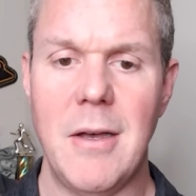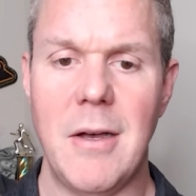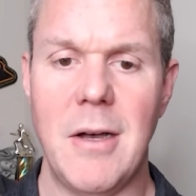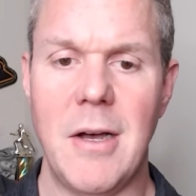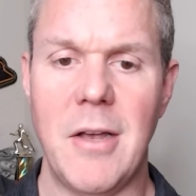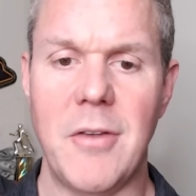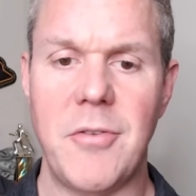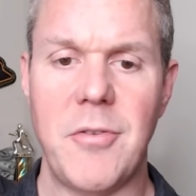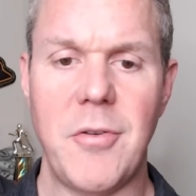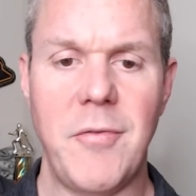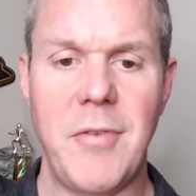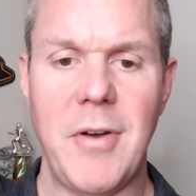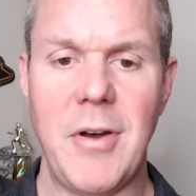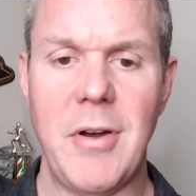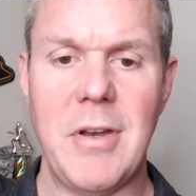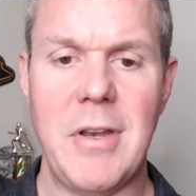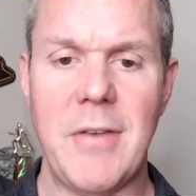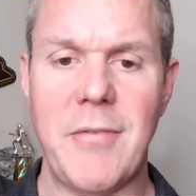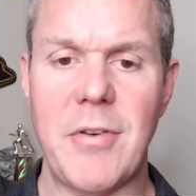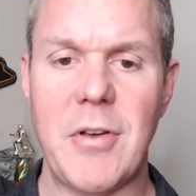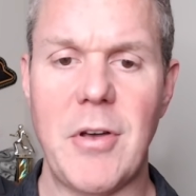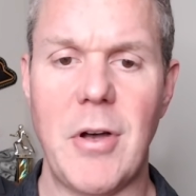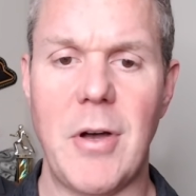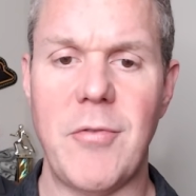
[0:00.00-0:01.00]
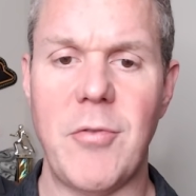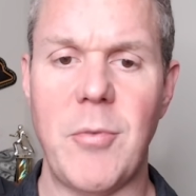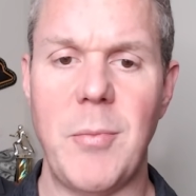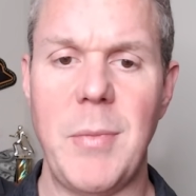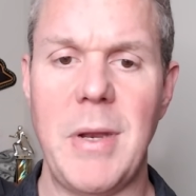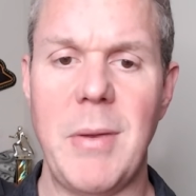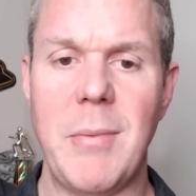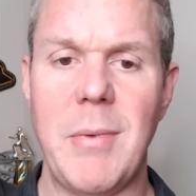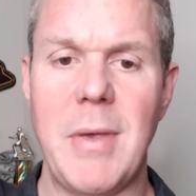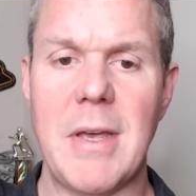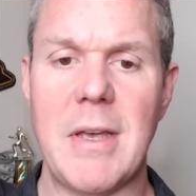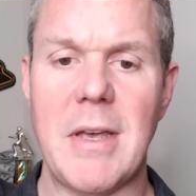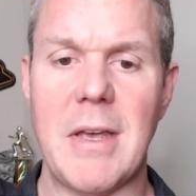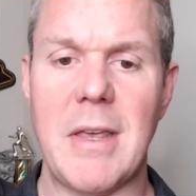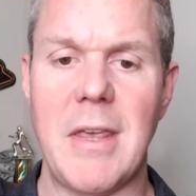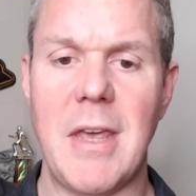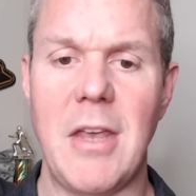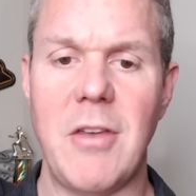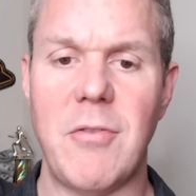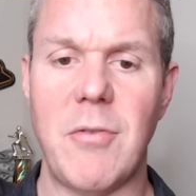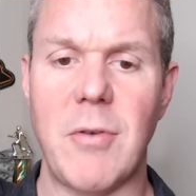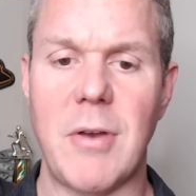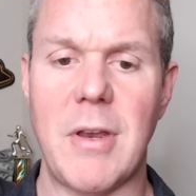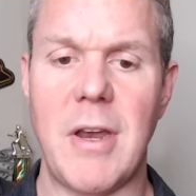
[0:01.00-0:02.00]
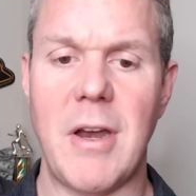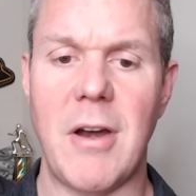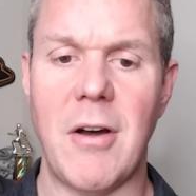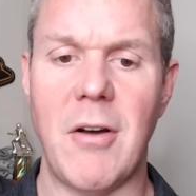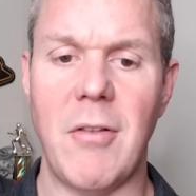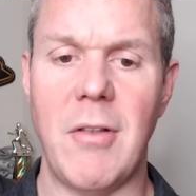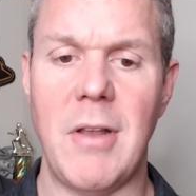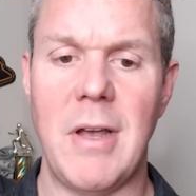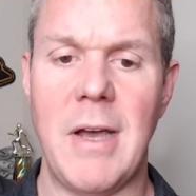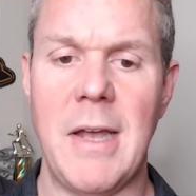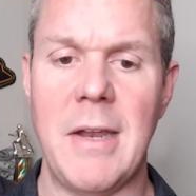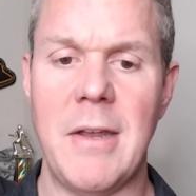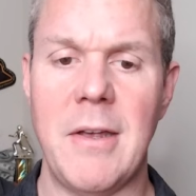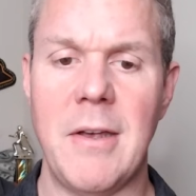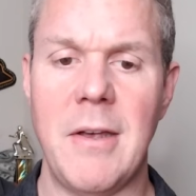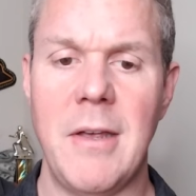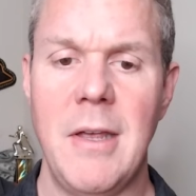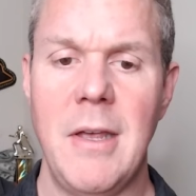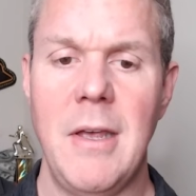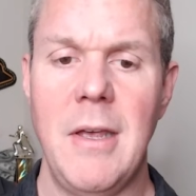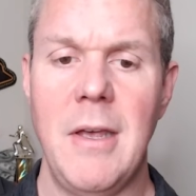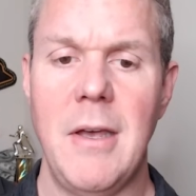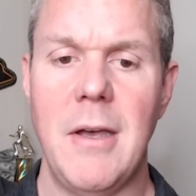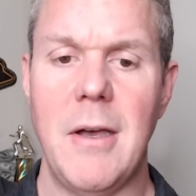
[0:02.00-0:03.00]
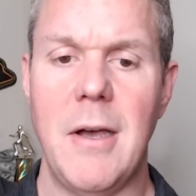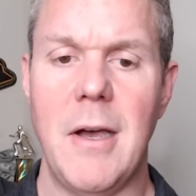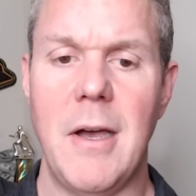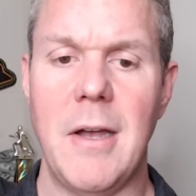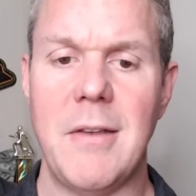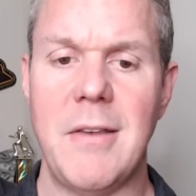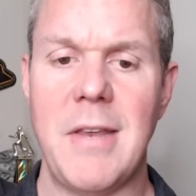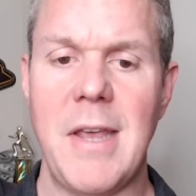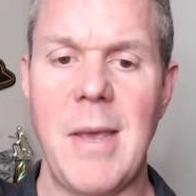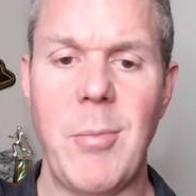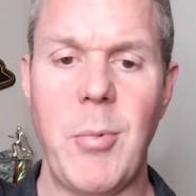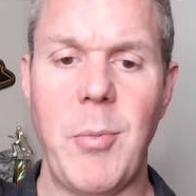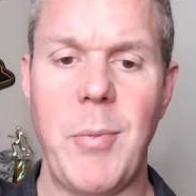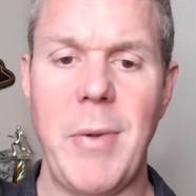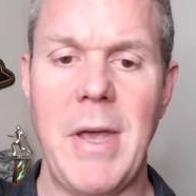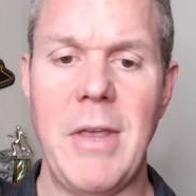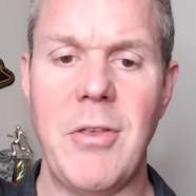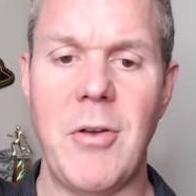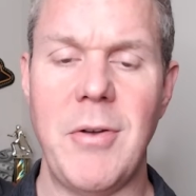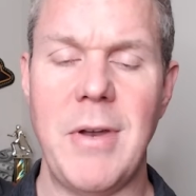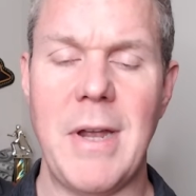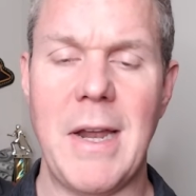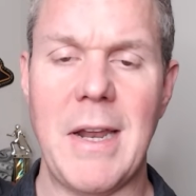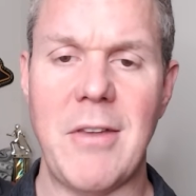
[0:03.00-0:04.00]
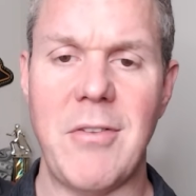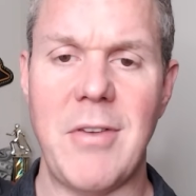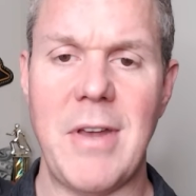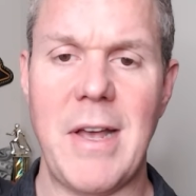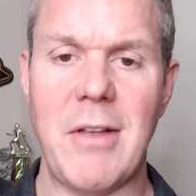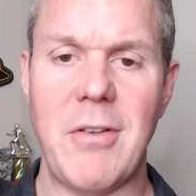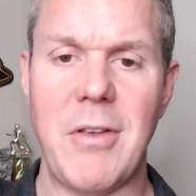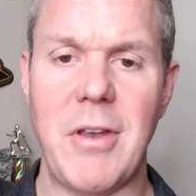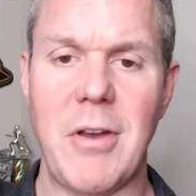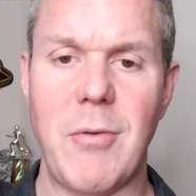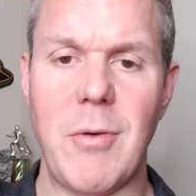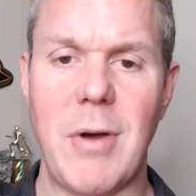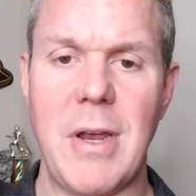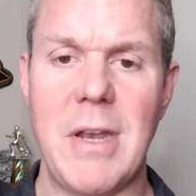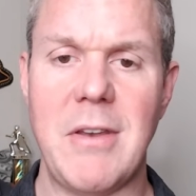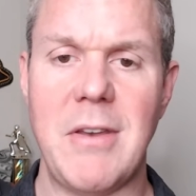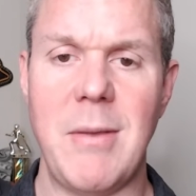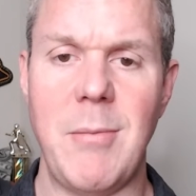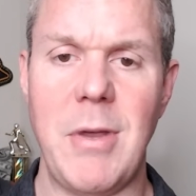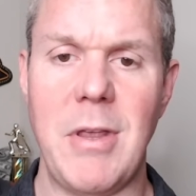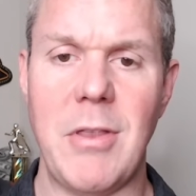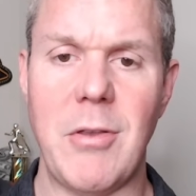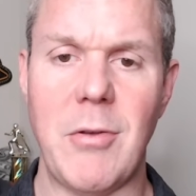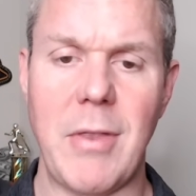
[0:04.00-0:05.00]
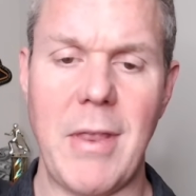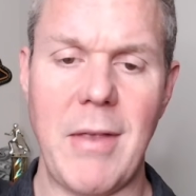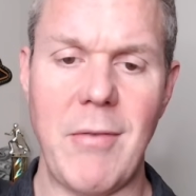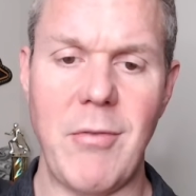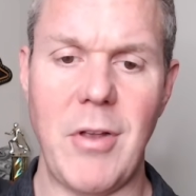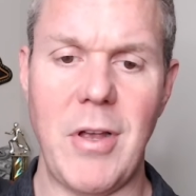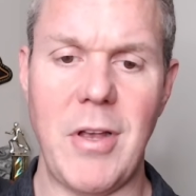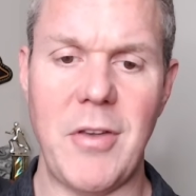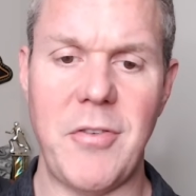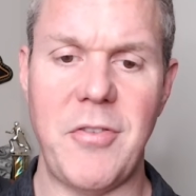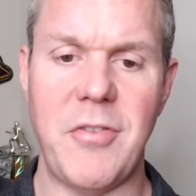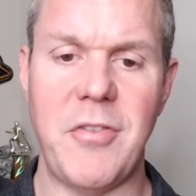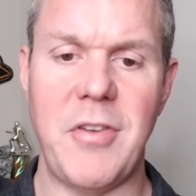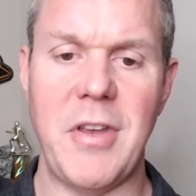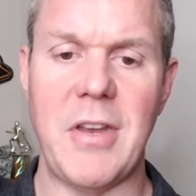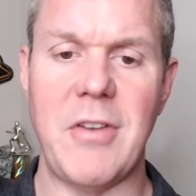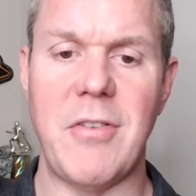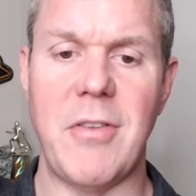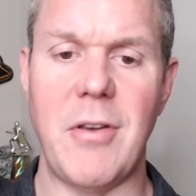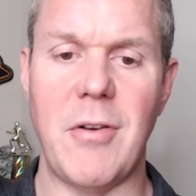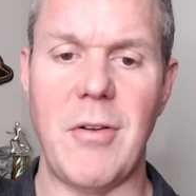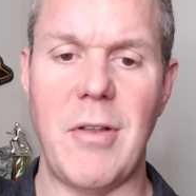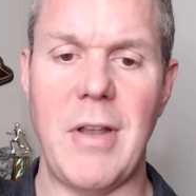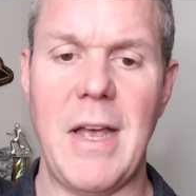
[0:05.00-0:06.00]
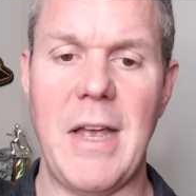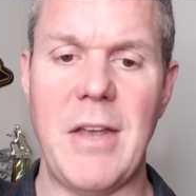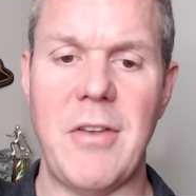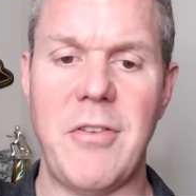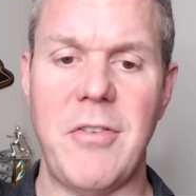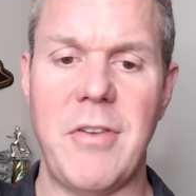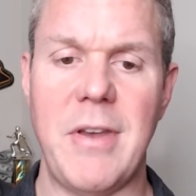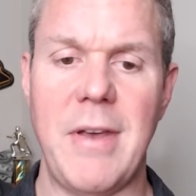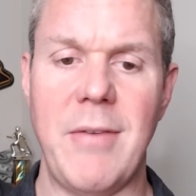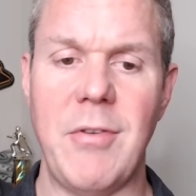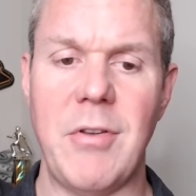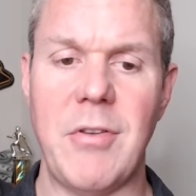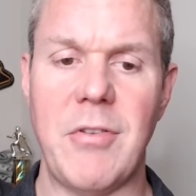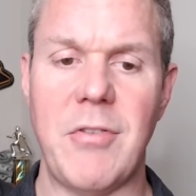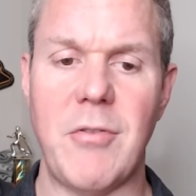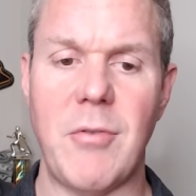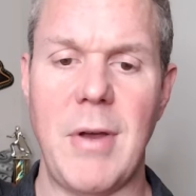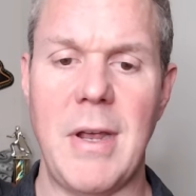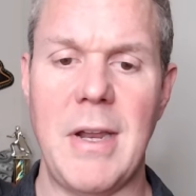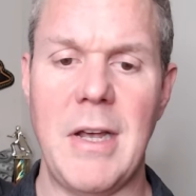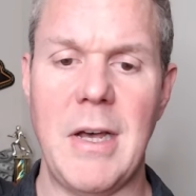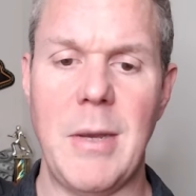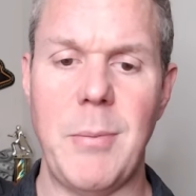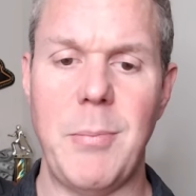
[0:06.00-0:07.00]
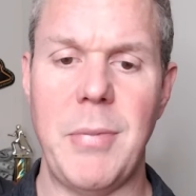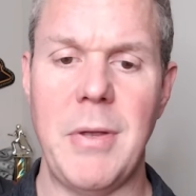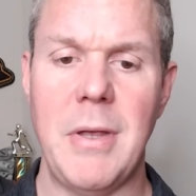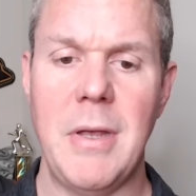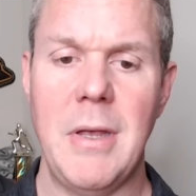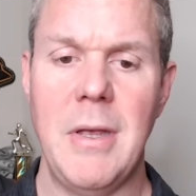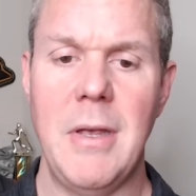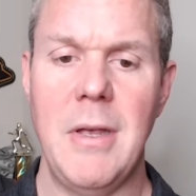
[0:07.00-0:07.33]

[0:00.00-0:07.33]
Uh, so very difficult for me to make a case for Carolina. Uh, Tampa Bay, though, not exactly a great team either. They've lost six of their last seven straight up.